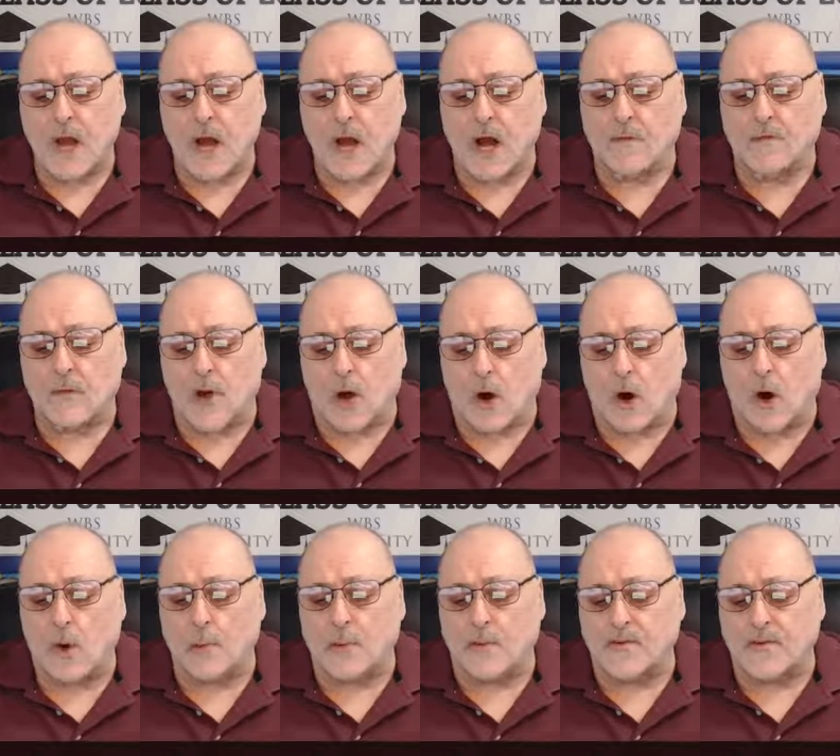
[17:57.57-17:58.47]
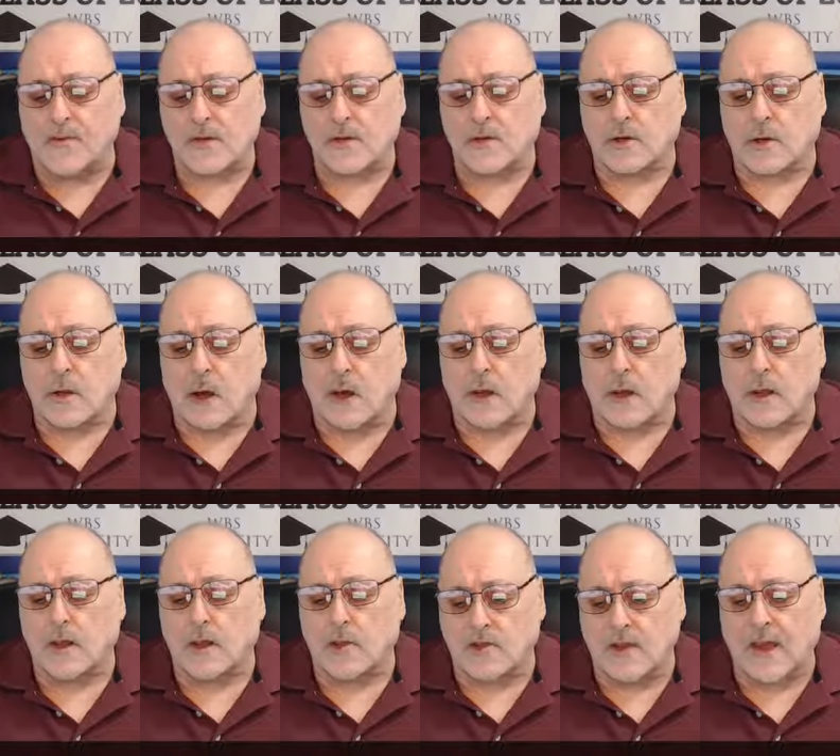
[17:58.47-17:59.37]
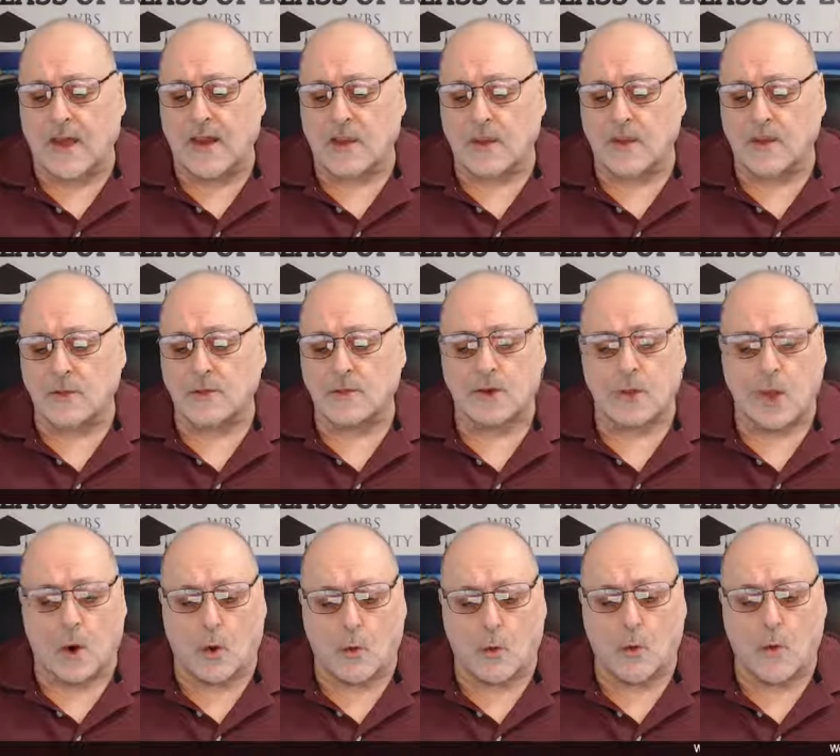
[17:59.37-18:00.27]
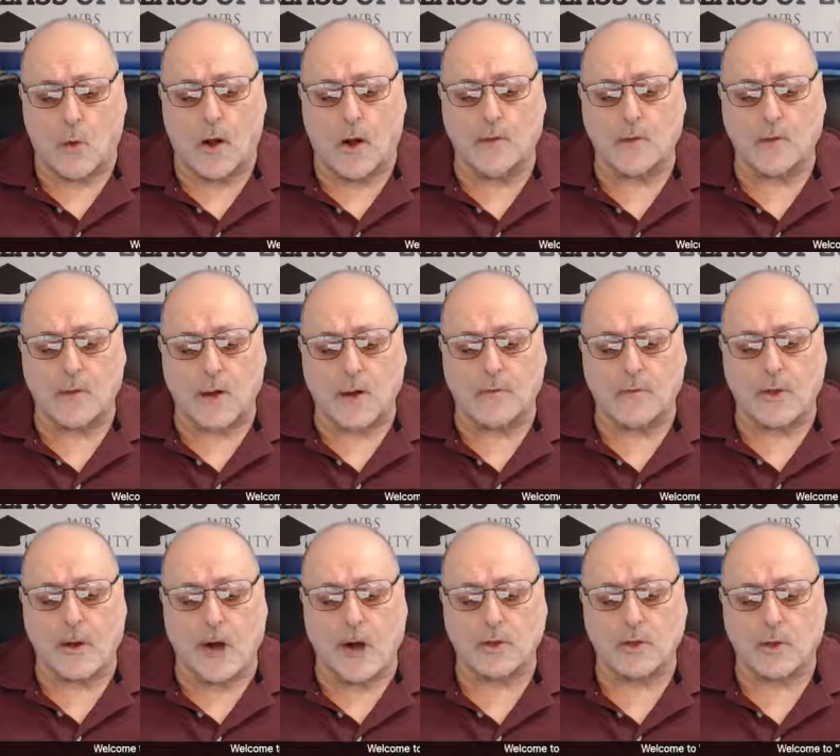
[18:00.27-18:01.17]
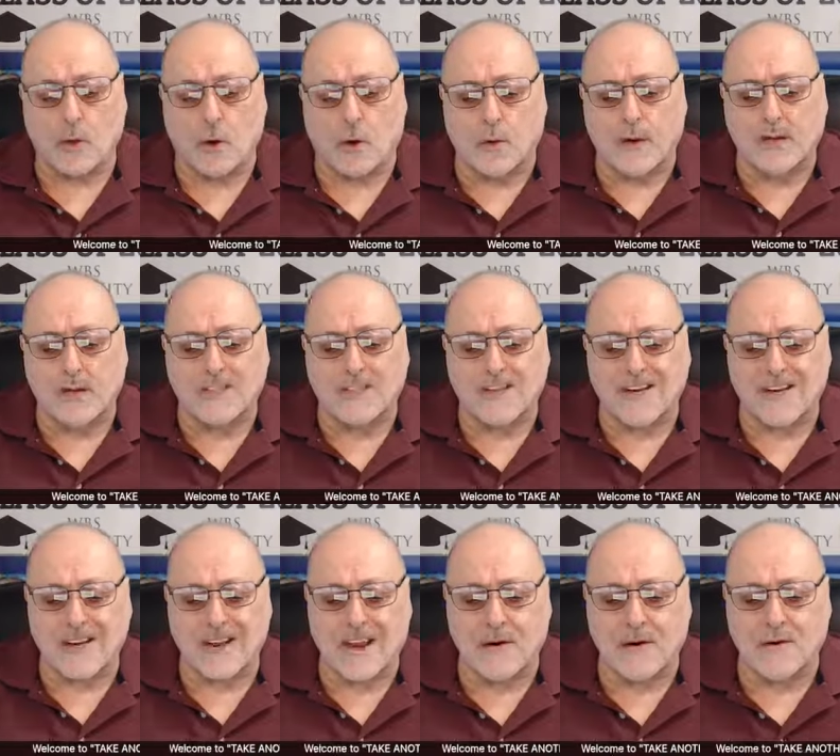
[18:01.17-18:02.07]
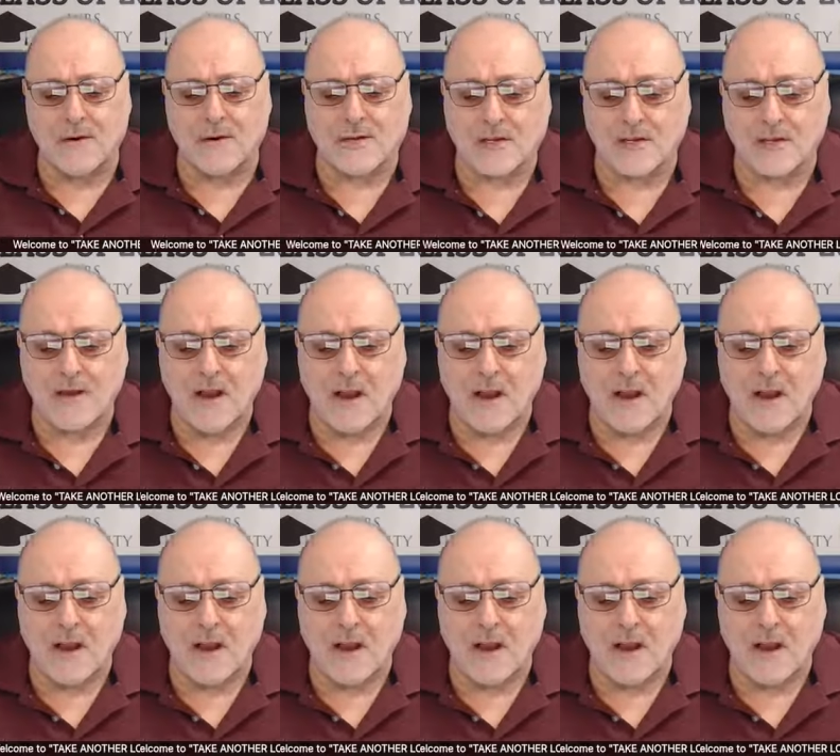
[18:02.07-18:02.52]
of the hope of his calling, that is the wealth of God's glorious inheritance